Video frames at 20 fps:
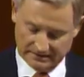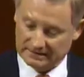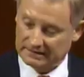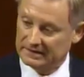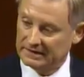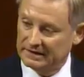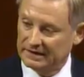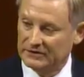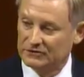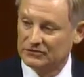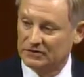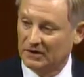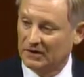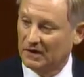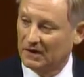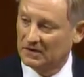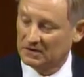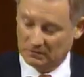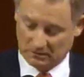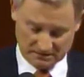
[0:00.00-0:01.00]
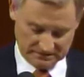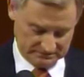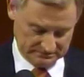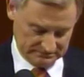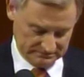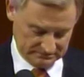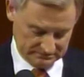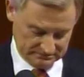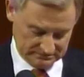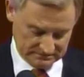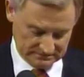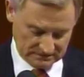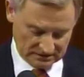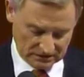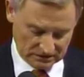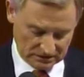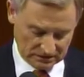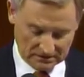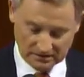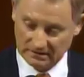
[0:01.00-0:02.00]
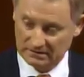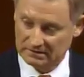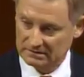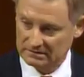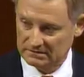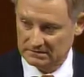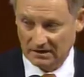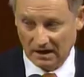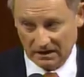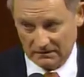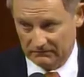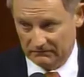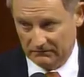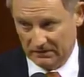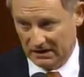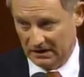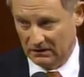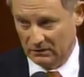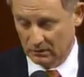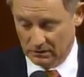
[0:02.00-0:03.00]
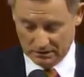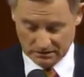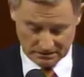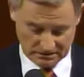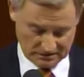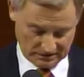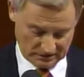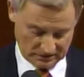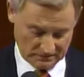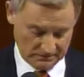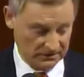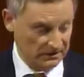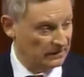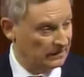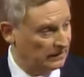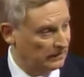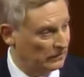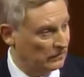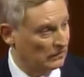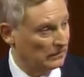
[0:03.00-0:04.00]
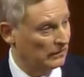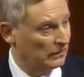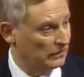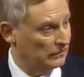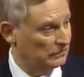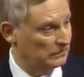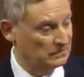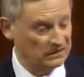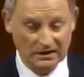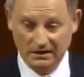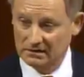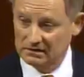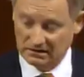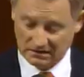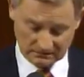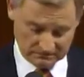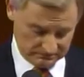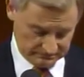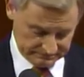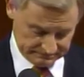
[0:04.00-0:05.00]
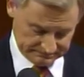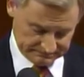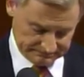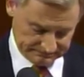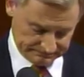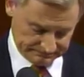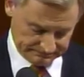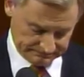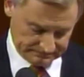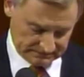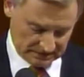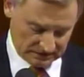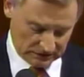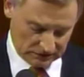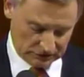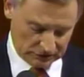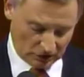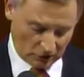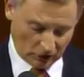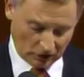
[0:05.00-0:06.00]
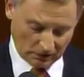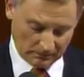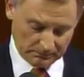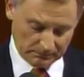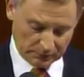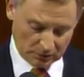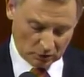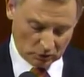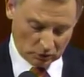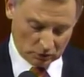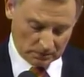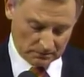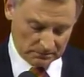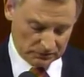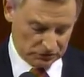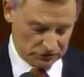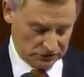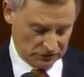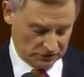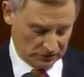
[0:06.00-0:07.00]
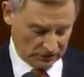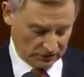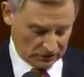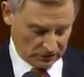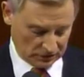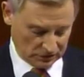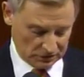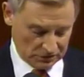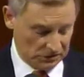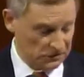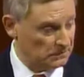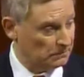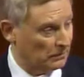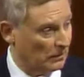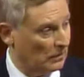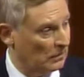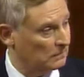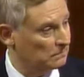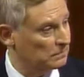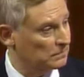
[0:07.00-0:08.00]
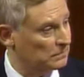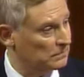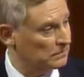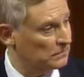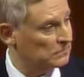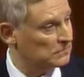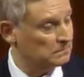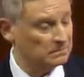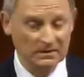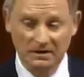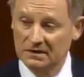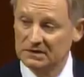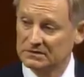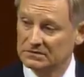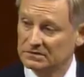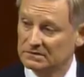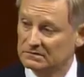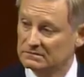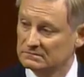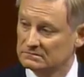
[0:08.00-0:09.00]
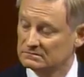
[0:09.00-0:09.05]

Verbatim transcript: Here's another one. Not many words here, but here are another 10 of them. TARP programs should encourage broad participation.